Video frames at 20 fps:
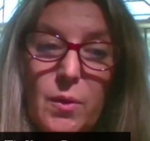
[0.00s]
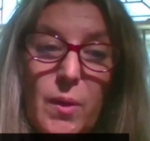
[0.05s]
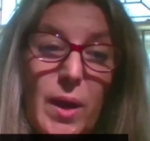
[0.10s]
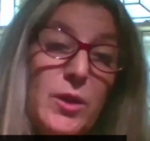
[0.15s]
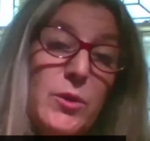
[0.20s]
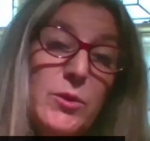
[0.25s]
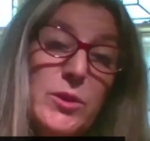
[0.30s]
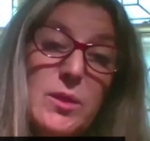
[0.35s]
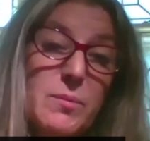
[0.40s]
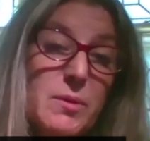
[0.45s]

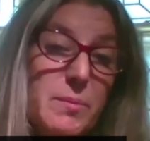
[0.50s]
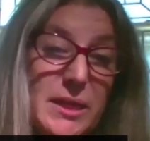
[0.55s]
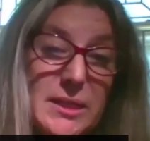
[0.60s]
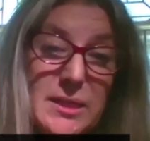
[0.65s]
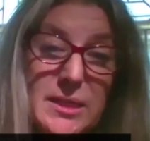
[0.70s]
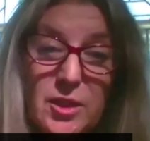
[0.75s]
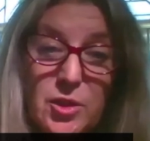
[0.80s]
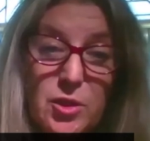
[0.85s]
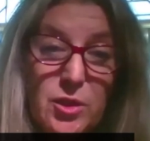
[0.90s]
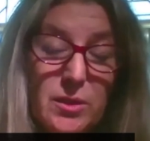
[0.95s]
use them in my
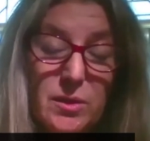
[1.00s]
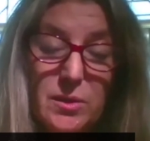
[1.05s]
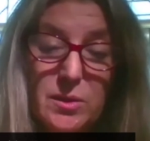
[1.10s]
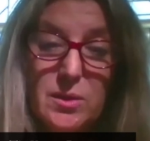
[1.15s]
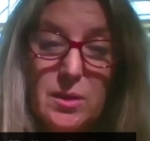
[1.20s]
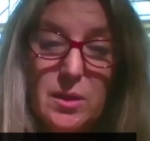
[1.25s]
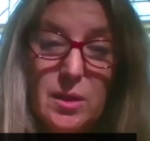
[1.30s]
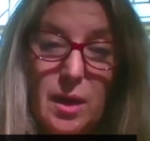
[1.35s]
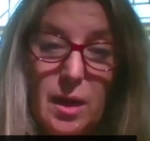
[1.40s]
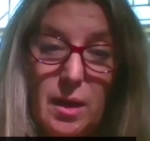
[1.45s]
sessions.
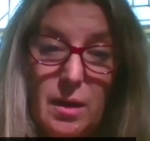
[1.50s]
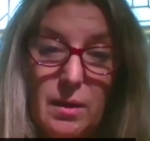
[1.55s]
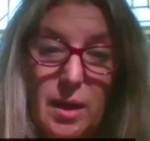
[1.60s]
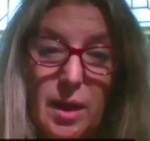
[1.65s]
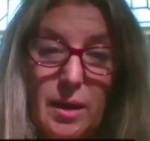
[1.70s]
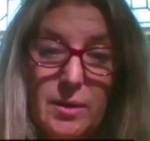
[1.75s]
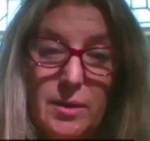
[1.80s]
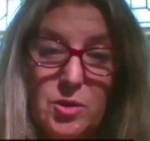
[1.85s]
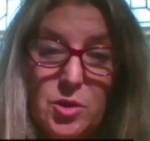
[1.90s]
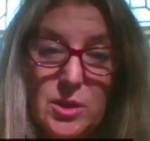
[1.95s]

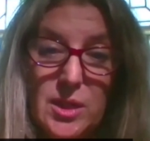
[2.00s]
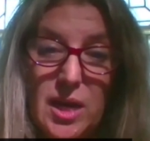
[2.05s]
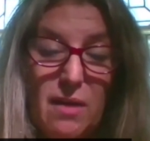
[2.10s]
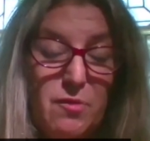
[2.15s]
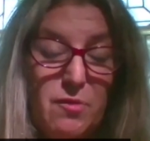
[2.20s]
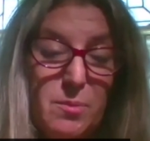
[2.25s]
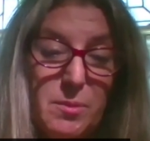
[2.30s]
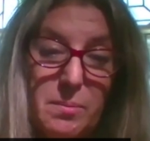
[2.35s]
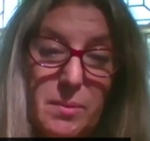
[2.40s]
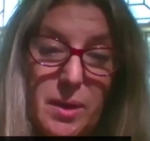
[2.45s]
I just have
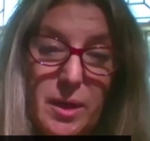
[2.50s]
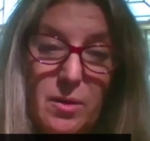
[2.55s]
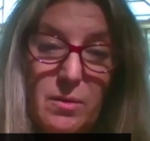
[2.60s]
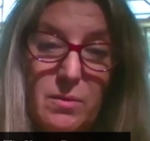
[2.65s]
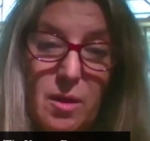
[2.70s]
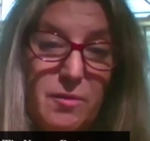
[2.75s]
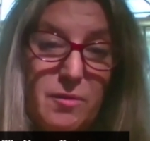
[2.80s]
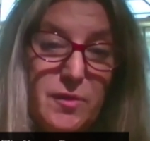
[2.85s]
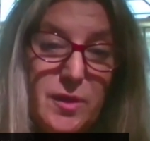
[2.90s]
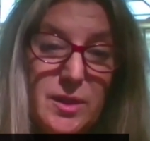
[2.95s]
them in my
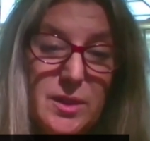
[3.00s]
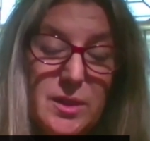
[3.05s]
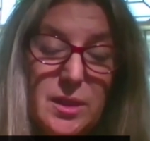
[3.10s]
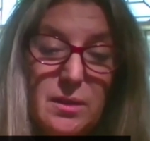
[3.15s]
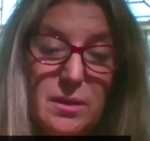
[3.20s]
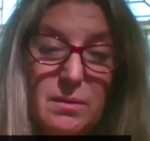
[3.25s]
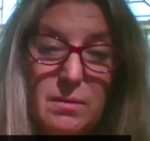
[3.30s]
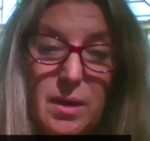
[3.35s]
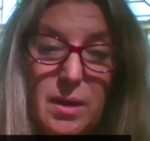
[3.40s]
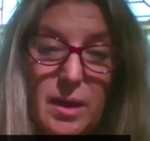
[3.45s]
office,
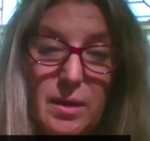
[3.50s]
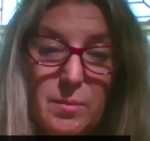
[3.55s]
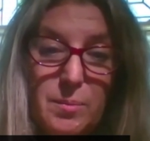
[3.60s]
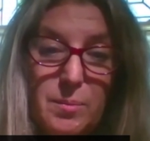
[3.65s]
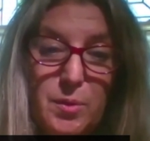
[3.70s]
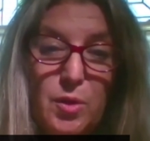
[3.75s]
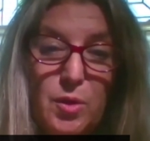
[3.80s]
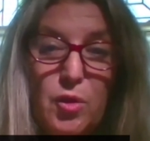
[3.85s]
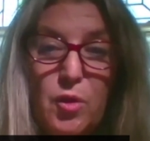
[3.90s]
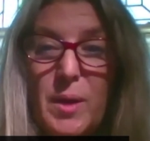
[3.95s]
and I'll
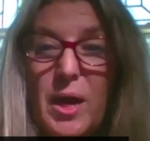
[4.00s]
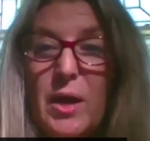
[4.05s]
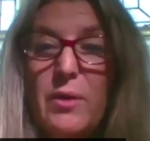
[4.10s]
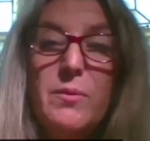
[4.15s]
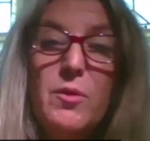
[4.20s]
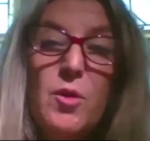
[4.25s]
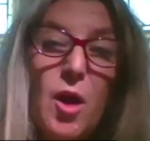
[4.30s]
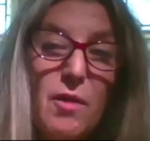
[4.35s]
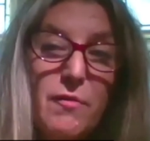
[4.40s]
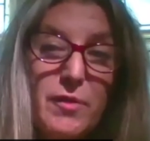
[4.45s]
pull them out.
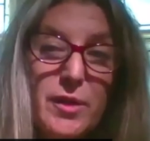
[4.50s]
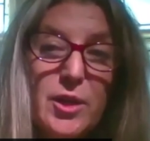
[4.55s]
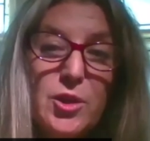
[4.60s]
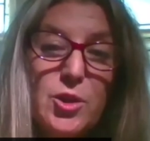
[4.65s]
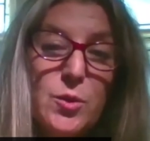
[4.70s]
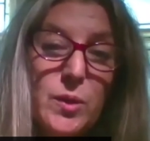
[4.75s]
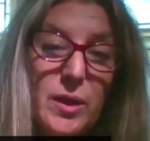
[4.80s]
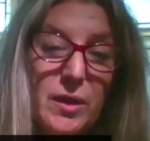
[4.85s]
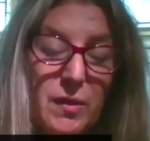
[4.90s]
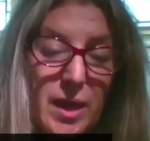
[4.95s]
Often I'll
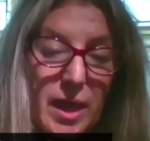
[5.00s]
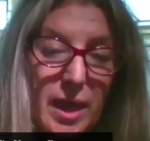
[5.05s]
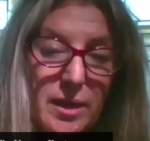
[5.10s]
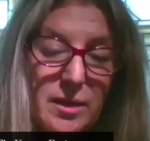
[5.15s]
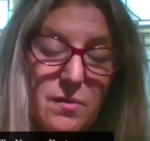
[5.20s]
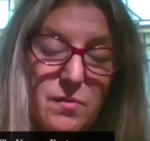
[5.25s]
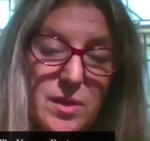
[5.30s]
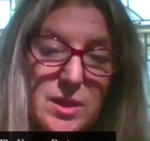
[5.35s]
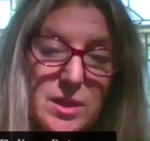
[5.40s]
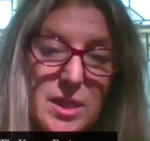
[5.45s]
do it at the end
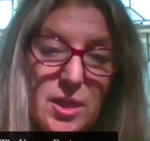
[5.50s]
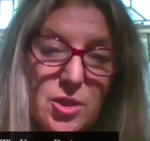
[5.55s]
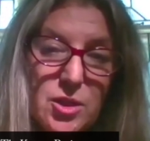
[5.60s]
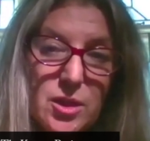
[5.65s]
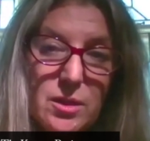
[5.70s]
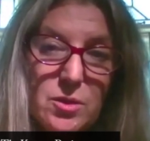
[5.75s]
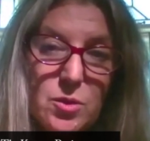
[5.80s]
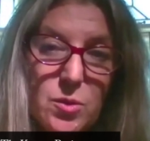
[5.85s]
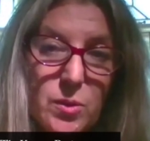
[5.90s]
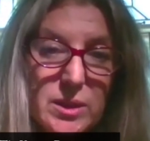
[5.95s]
of the
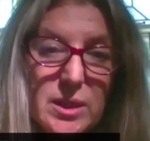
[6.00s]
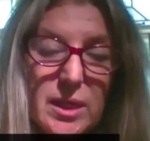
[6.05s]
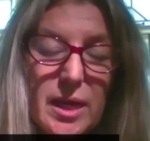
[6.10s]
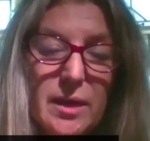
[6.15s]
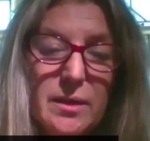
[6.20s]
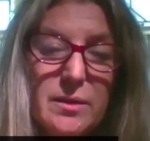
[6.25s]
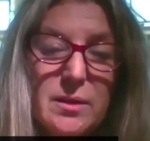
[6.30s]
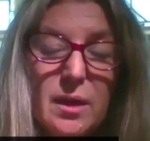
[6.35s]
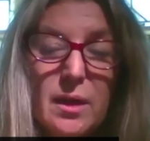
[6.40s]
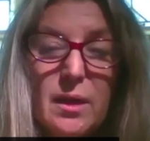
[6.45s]
session, towards the
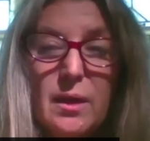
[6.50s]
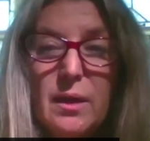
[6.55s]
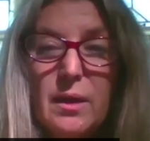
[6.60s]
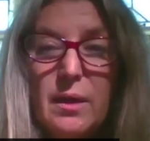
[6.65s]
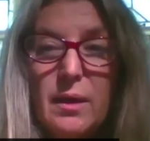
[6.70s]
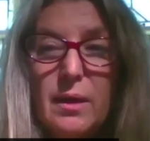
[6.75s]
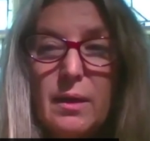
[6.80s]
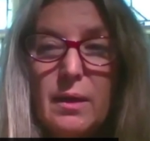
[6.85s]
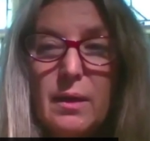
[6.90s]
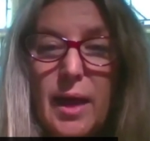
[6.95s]
end,
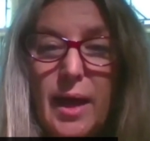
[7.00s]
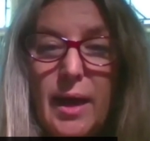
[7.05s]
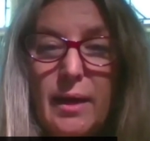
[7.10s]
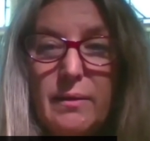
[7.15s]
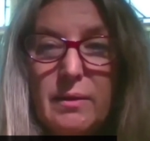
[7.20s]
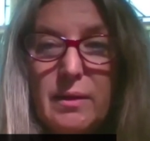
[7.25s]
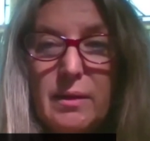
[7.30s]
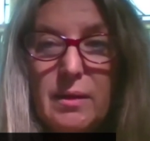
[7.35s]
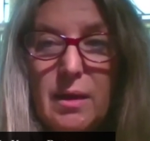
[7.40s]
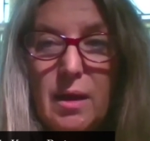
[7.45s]

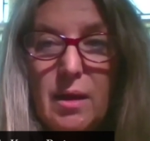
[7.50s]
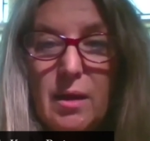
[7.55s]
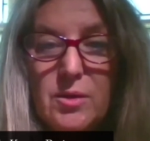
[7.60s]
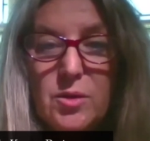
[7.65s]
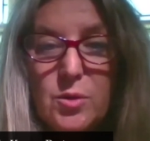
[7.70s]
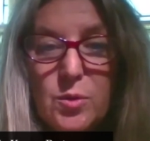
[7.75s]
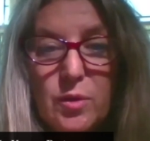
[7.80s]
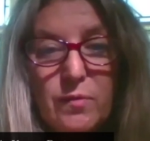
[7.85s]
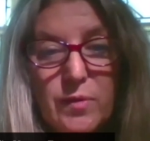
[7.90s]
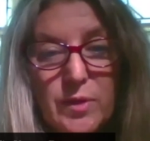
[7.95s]
and
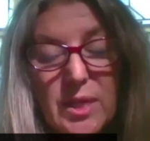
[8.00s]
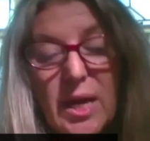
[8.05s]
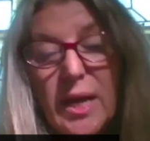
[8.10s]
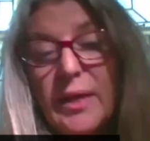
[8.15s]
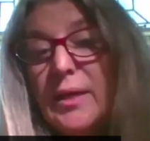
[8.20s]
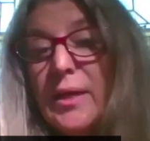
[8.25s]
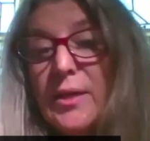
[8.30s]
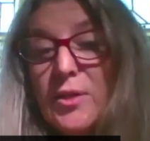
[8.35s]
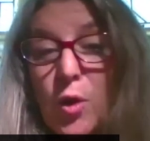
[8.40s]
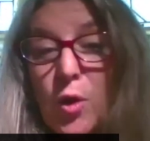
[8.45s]
sort of assign
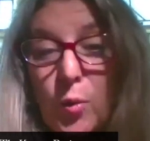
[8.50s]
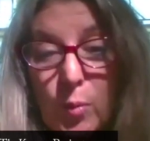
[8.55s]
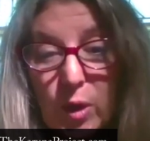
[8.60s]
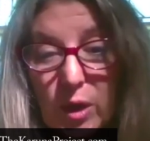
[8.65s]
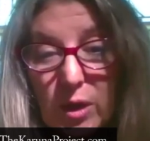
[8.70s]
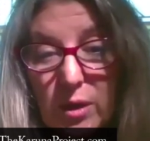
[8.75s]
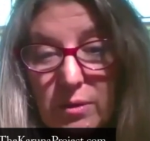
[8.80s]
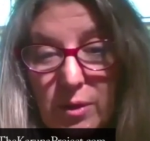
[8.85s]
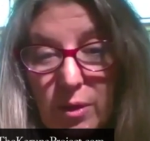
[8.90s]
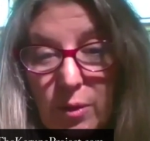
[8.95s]
it as homework.
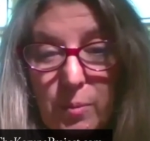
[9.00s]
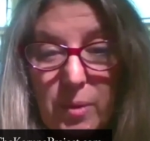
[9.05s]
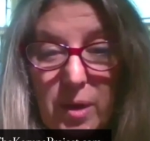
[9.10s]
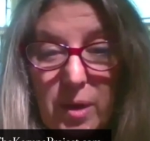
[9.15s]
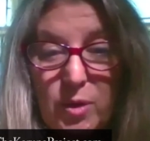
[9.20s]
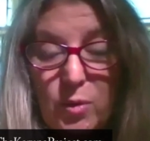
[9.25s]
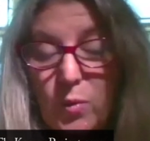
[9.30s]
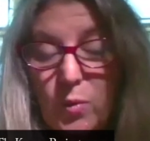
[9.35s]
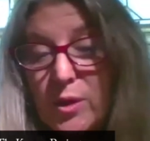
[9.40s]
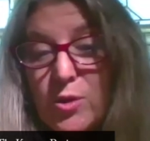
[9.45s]
Maybe
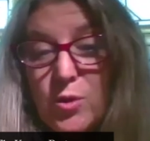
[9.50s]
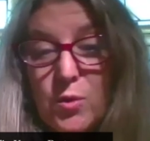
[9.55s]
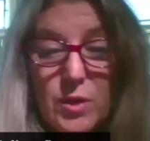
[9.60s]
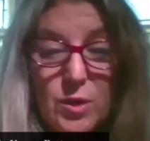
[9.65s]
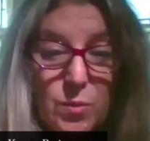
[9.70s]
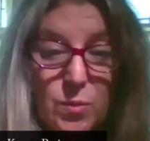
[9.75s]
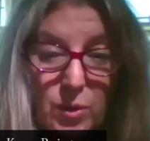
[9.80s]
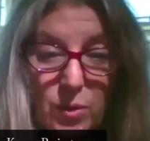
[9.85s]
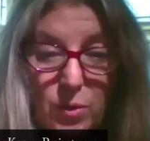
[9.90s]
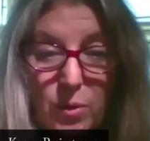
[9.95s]
you want to do
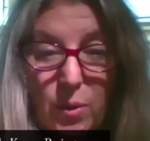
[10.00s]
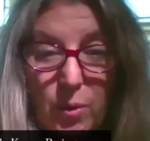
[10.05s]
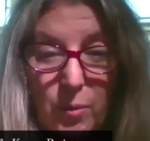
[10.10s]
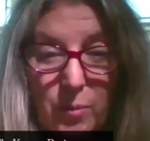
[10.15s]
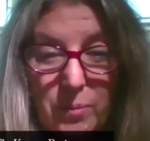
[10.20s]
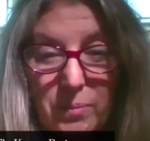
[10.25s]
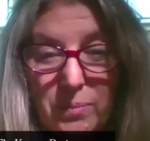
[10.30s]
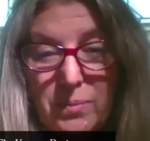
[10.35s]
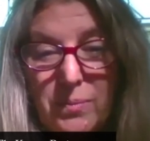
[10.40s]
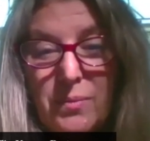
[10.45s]
this when you go home.